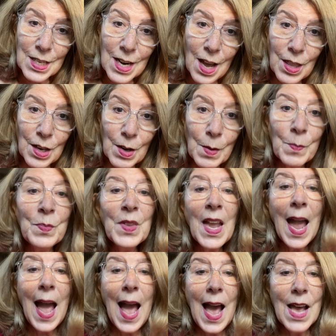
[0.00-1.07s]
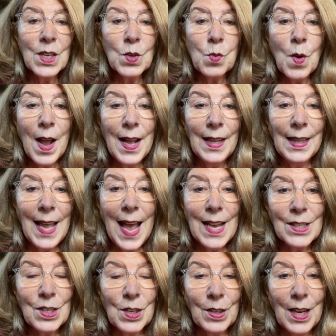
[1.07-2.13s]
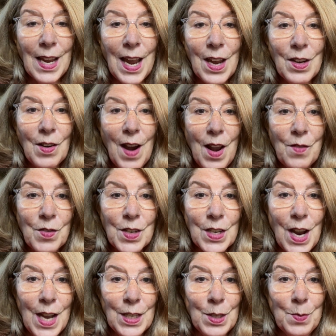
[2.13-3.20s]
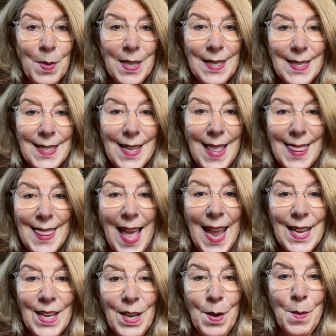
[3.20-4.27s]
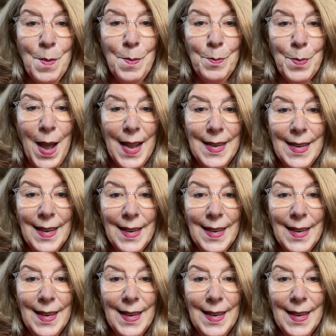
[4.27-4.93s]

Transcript: other, as well as looking at your advertisements. Thank you. Bye.